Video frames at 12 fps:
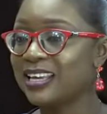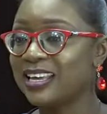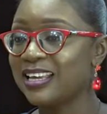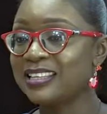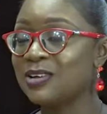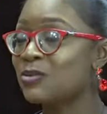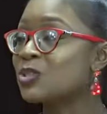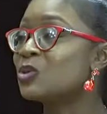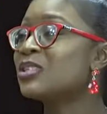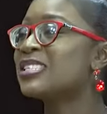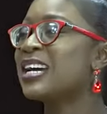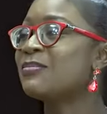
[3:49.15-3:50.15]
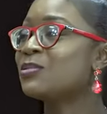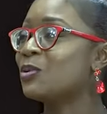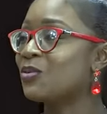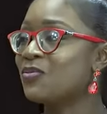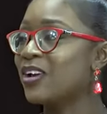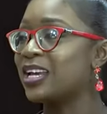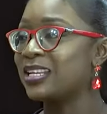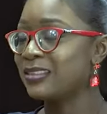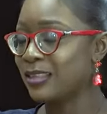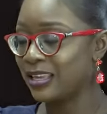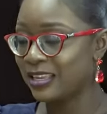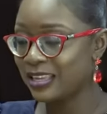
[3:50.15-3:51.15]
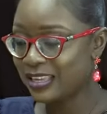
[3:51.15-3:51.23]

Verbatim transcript: And there was no time to look for anything.